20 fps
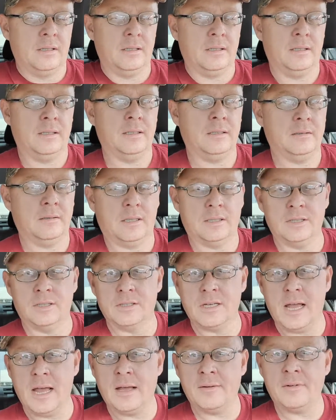I
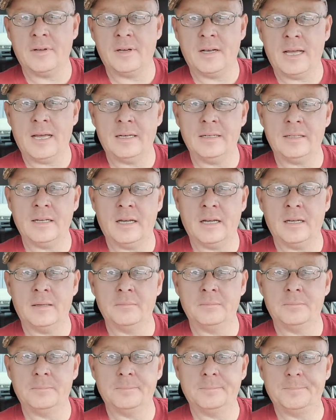just haven't had
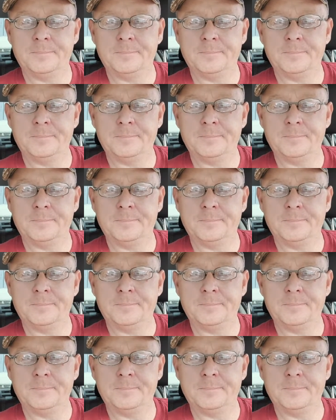time.